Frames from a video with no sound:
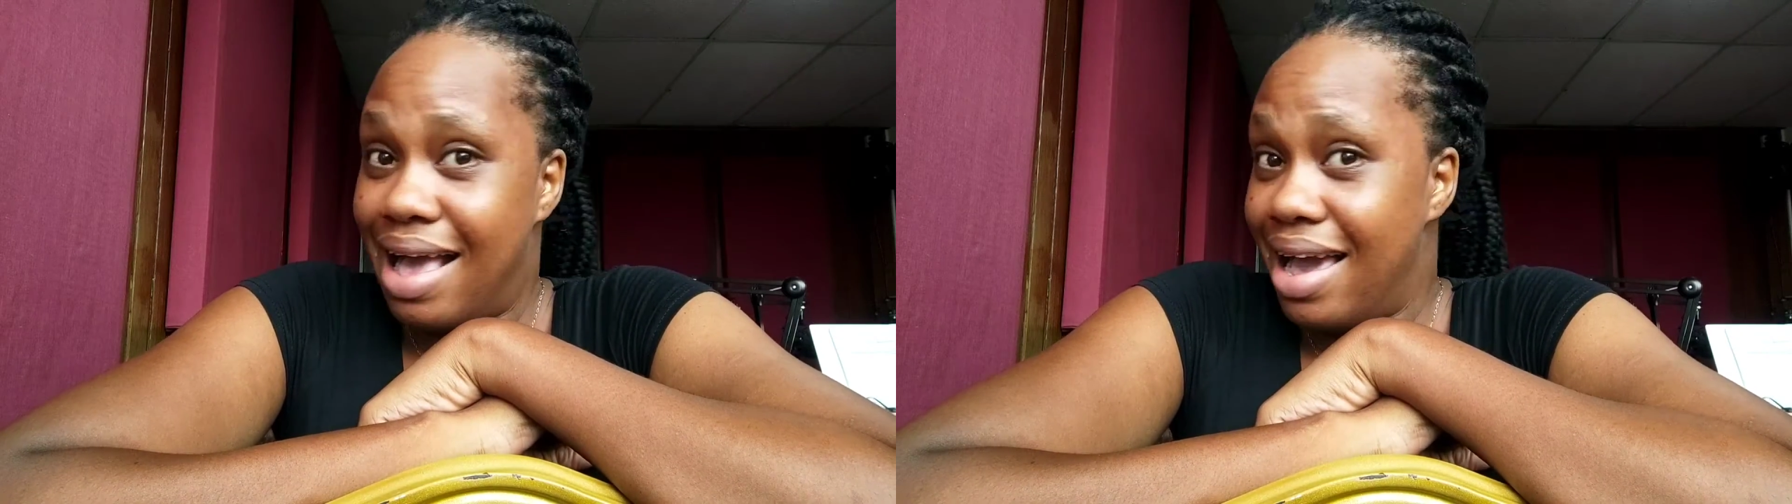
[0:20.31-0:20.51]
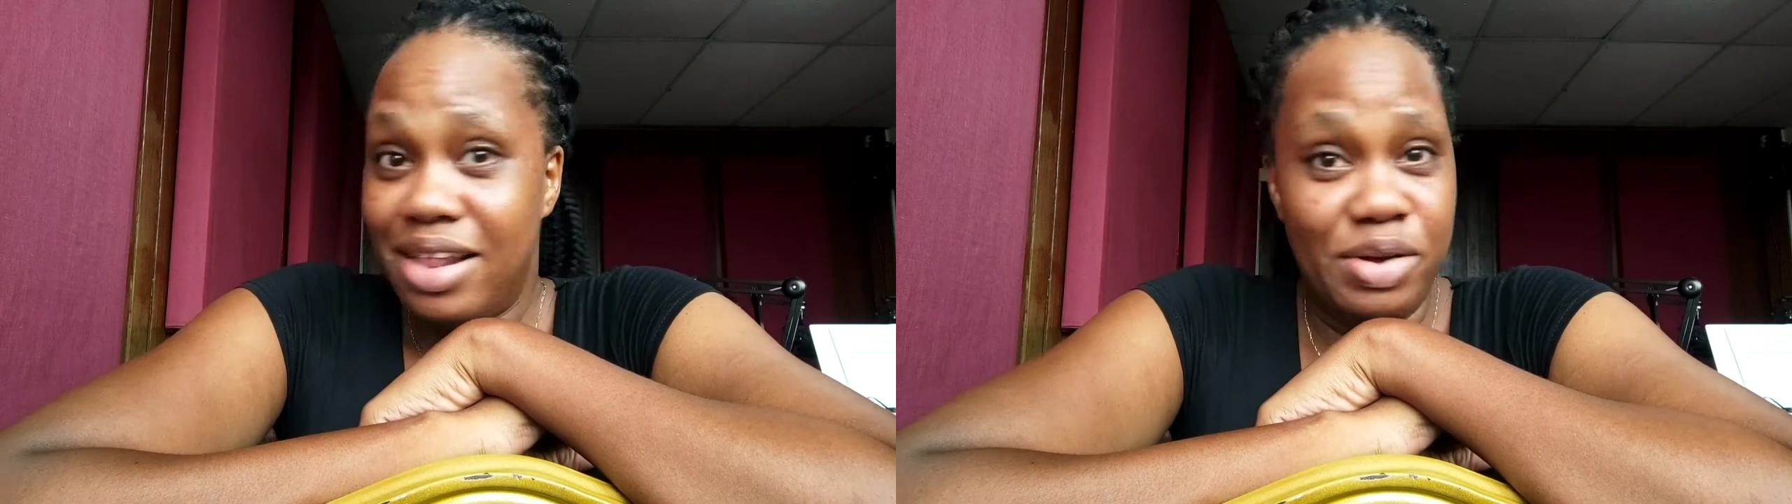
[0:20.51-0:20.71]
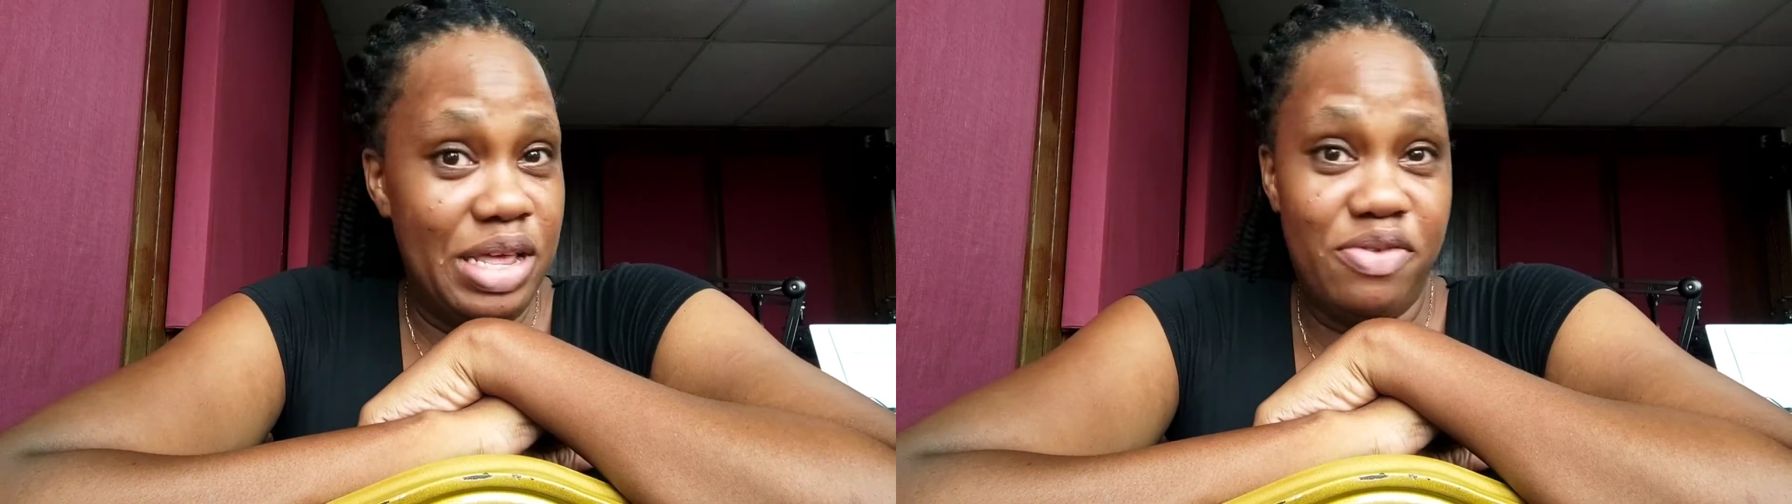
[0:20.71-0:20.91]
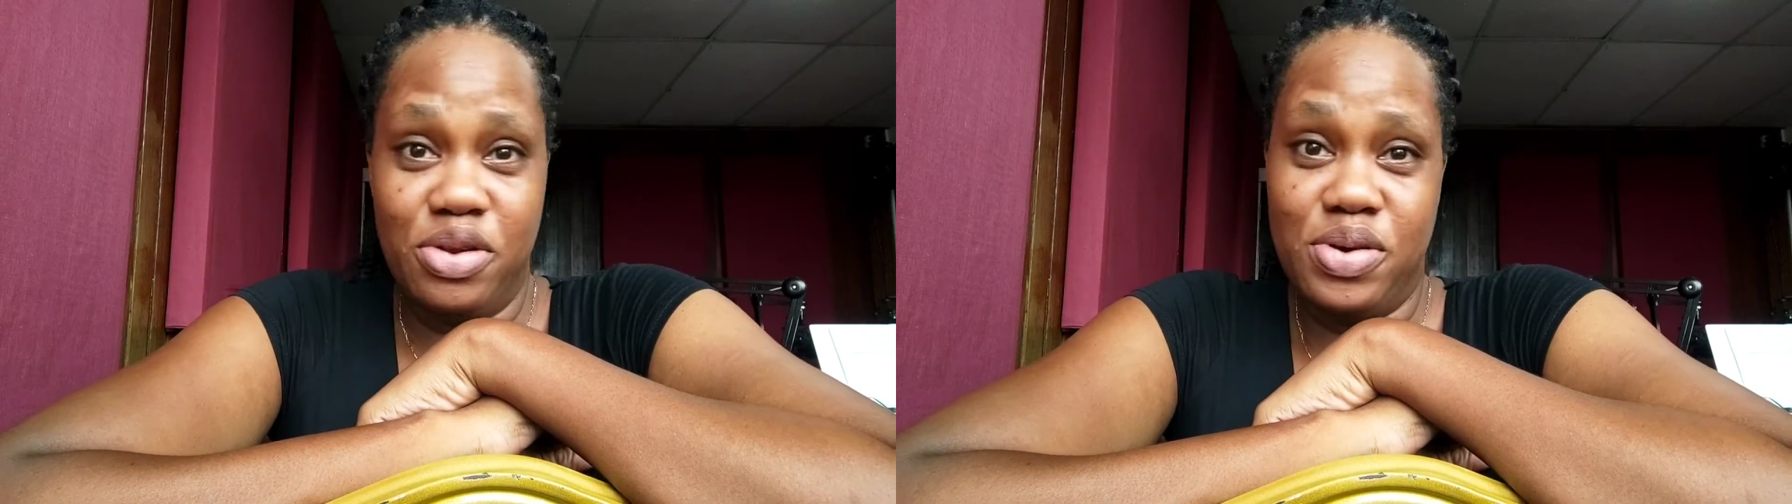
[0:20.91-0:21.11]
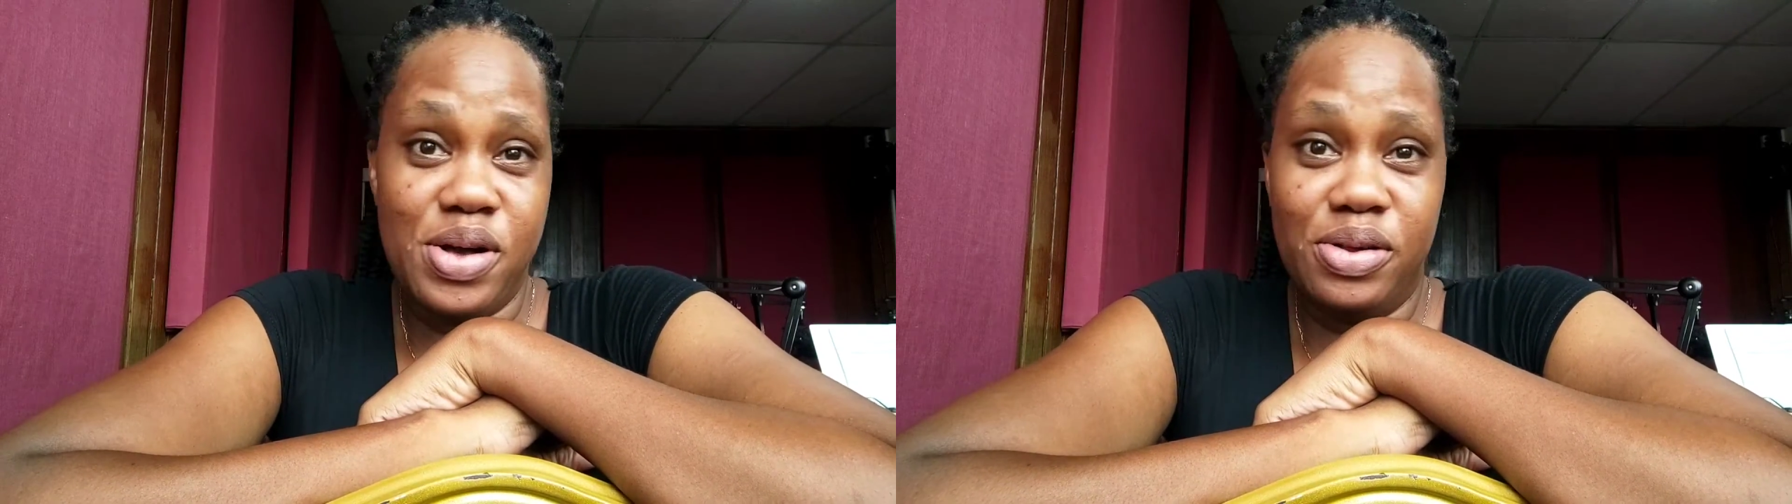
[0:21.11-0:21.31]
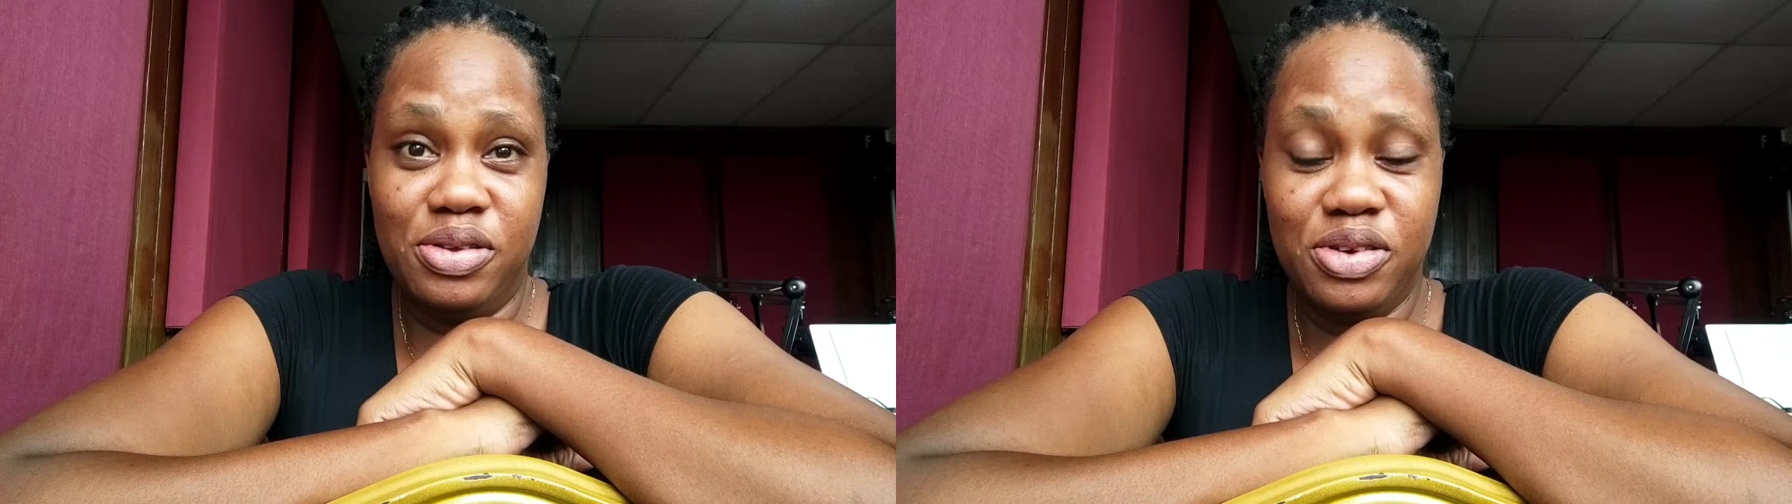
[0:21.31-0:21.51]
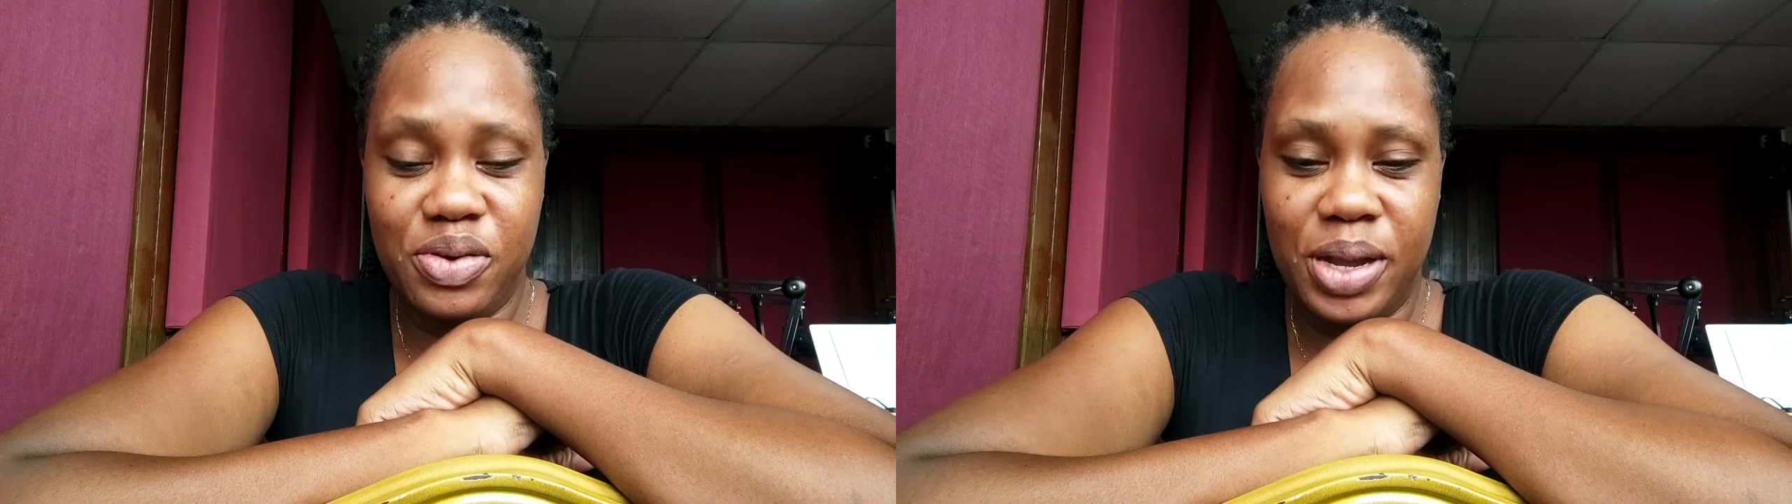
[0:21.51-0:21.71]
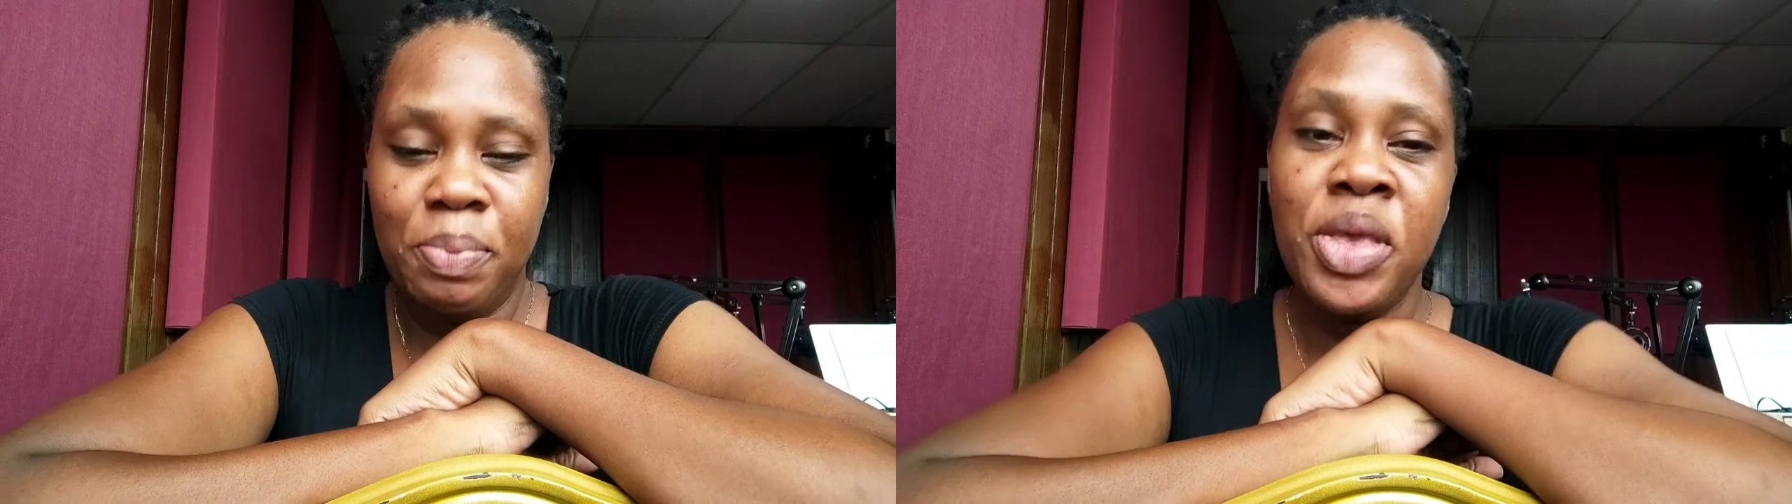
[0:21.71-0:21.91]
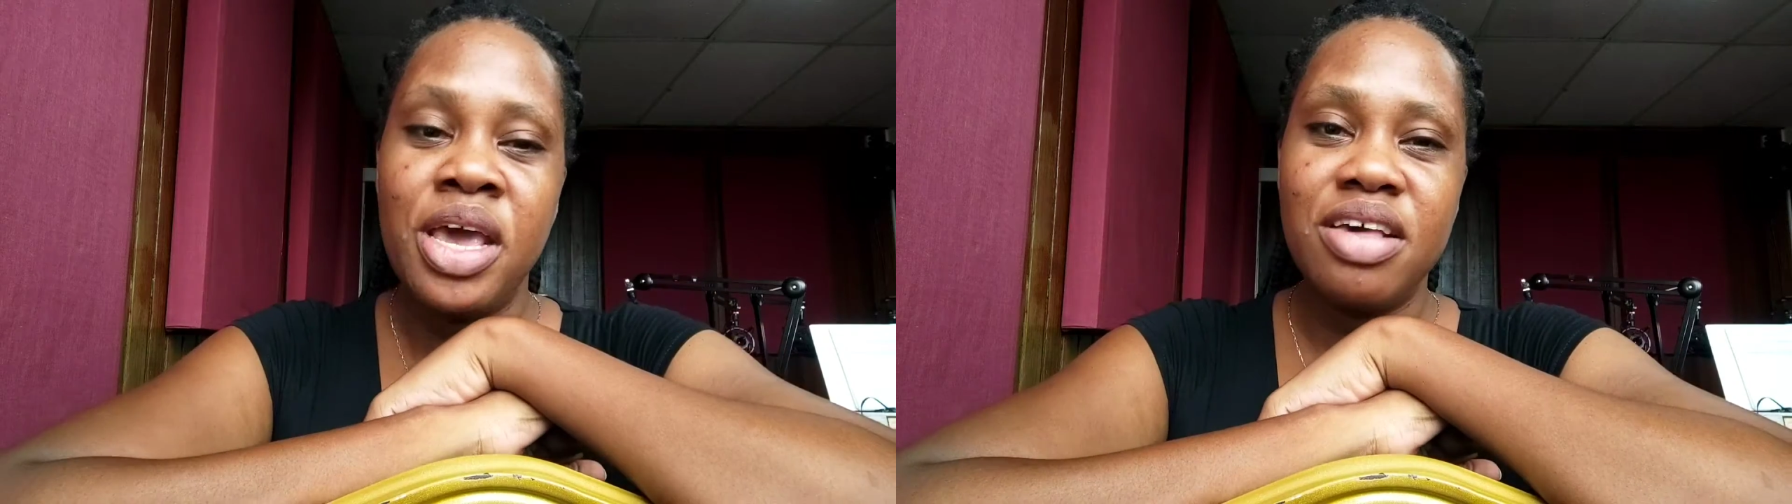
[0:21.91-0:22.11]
I don't even know how to do it.